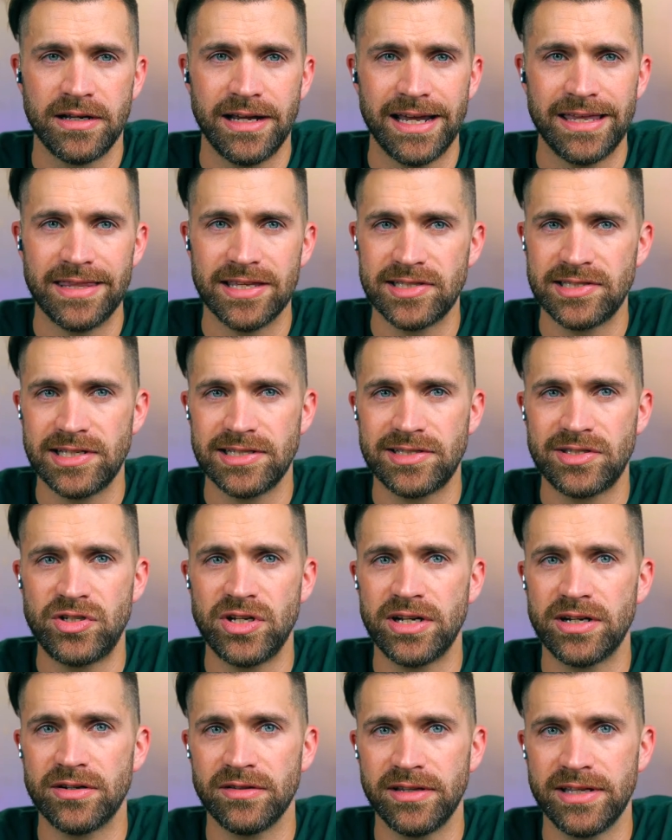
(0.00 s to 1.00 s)
And the
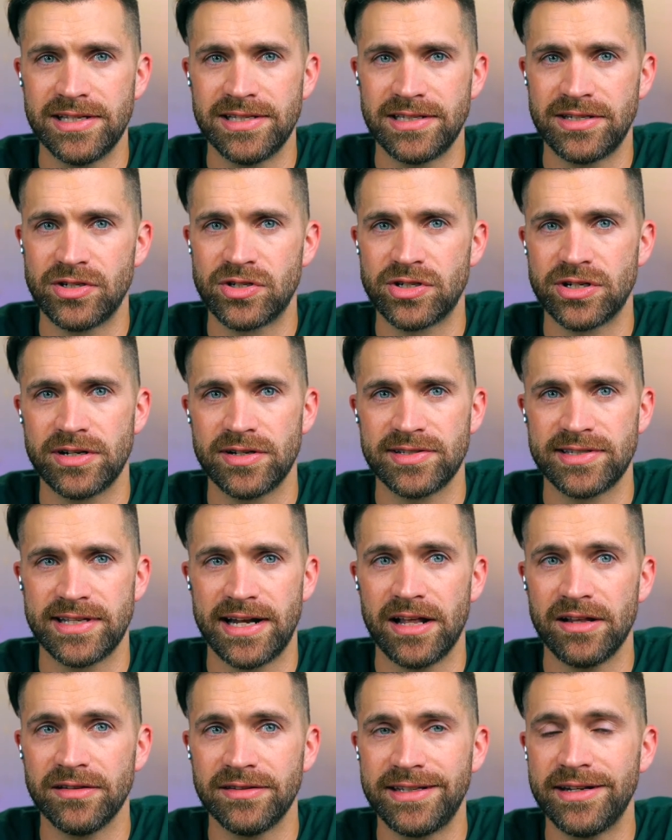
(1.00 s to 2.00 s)
cisgender lens ensures that
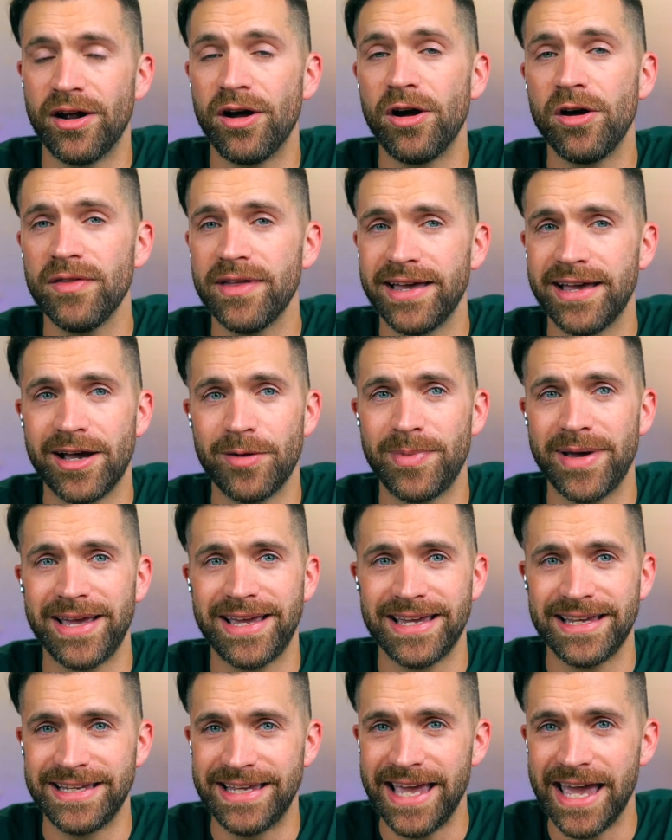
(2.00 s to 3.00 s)
I'll need all the help I
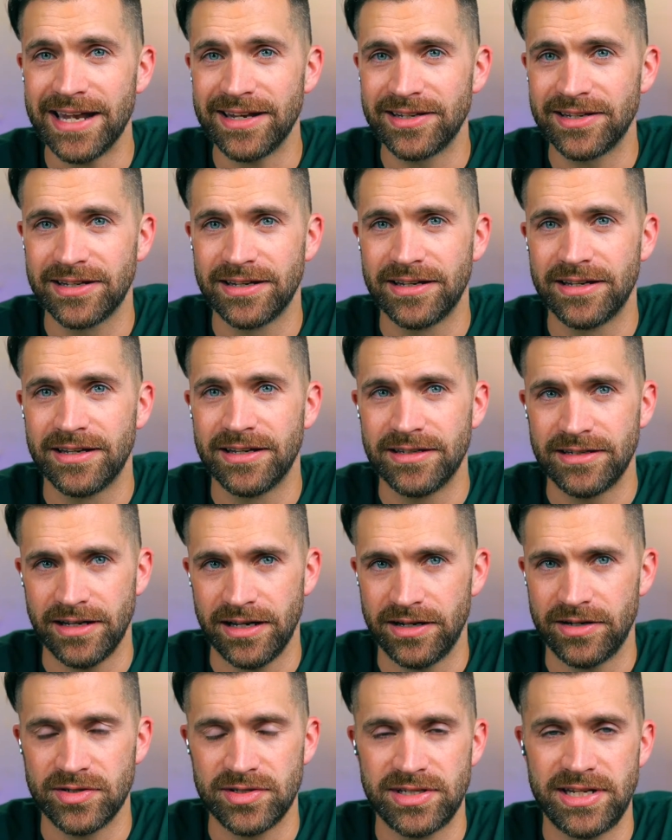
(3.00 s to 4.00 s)
can get to
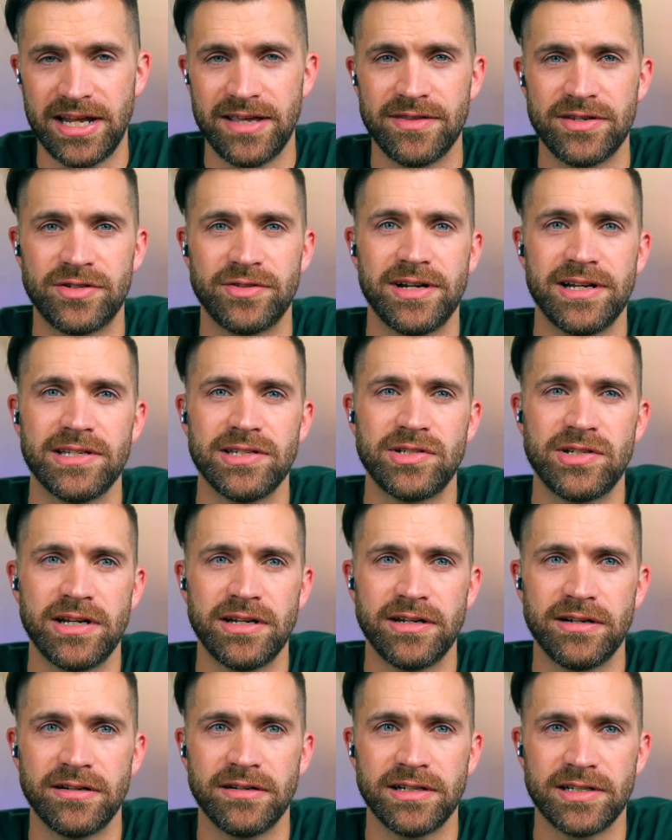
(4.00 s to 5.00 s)
understand the
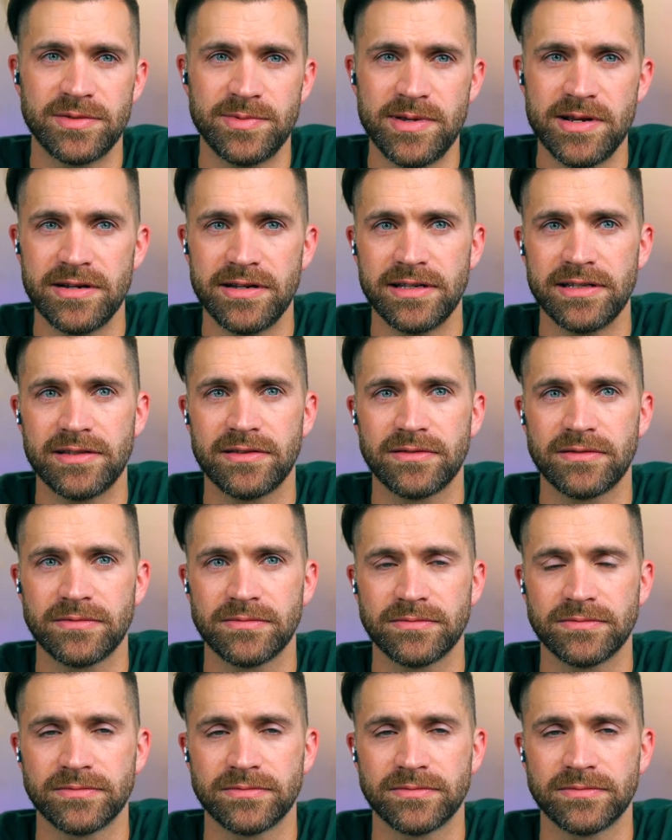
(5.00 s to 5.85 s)
transgender experience.